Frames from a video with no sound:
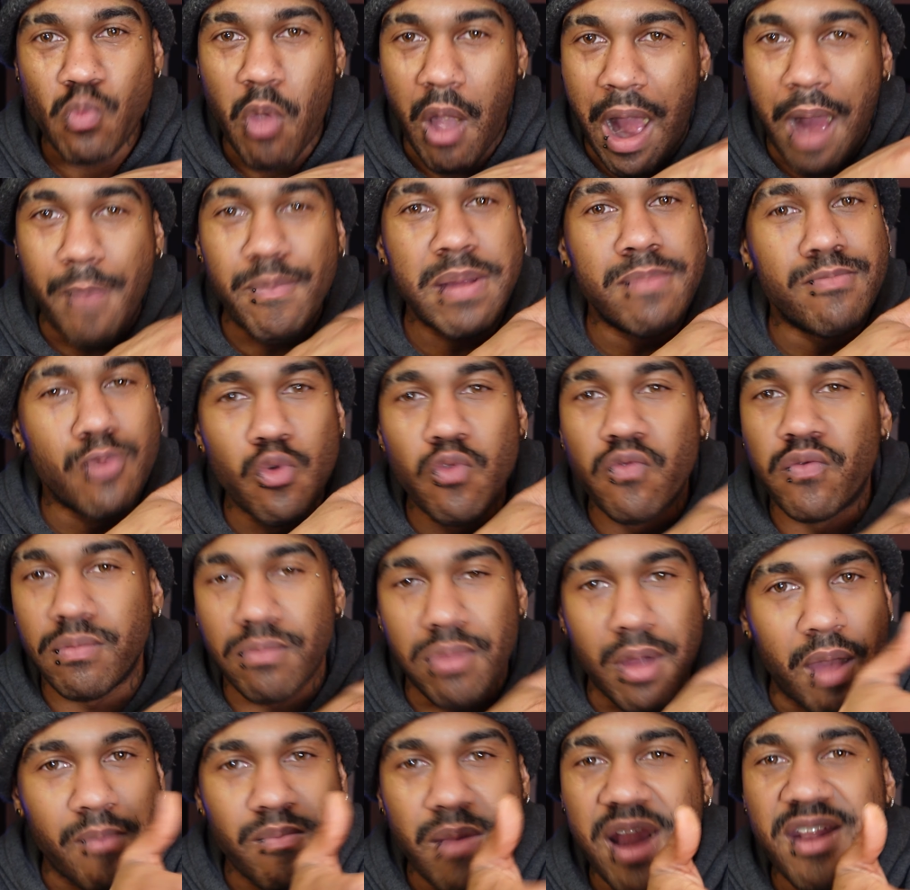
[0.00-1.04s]
I be moving,
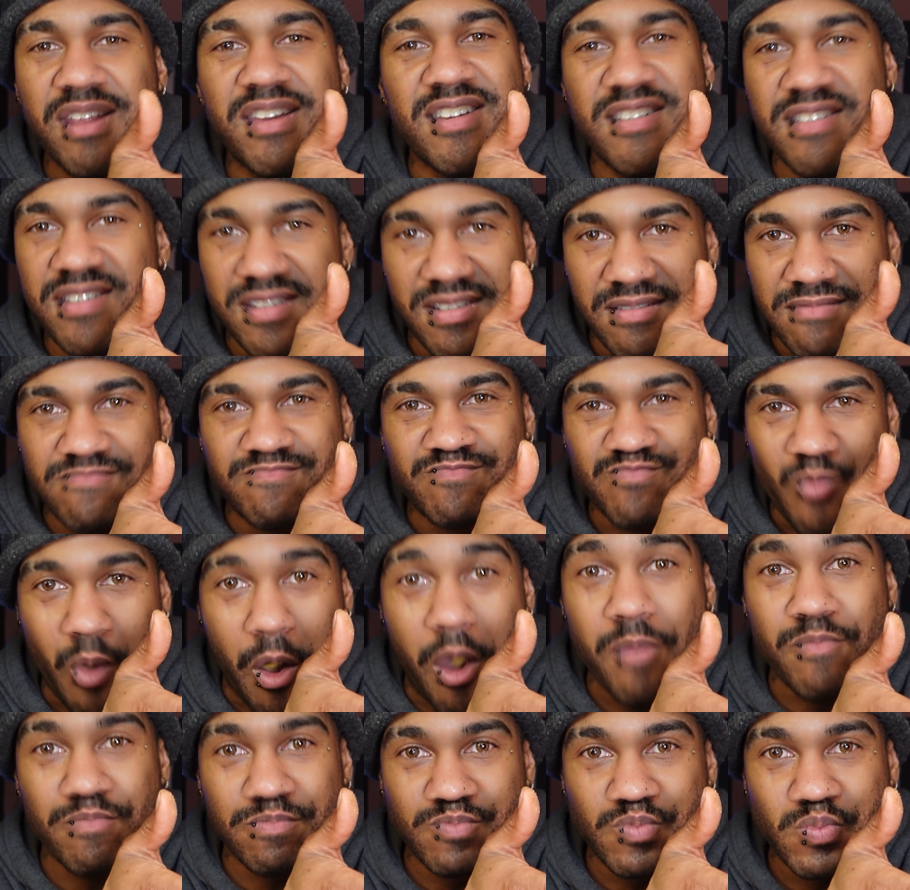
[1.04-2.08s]
bro. I'm not an idiot.
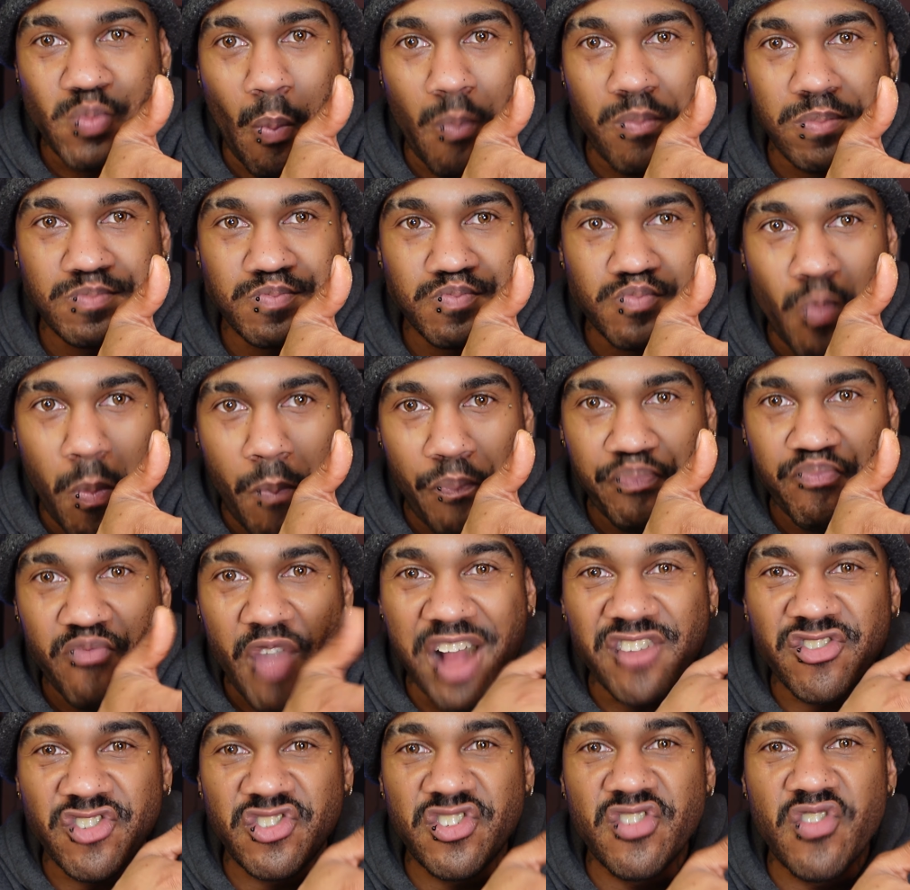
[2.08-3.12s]
All right.
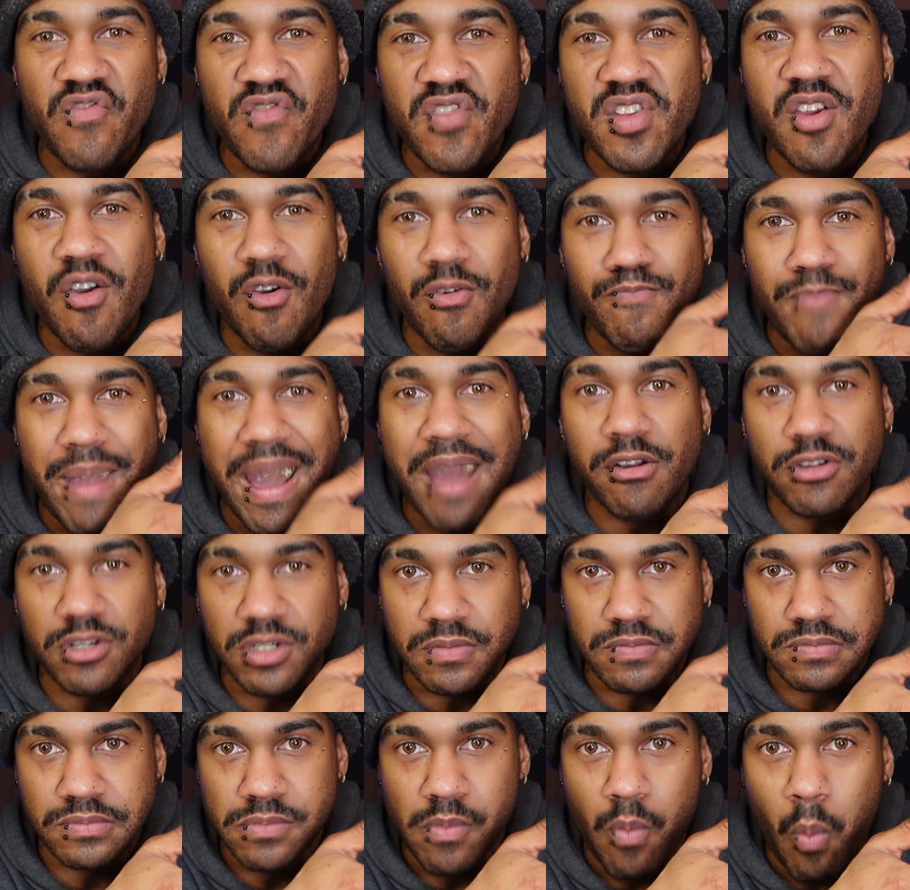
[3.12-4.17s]
I just did a video on Paterson.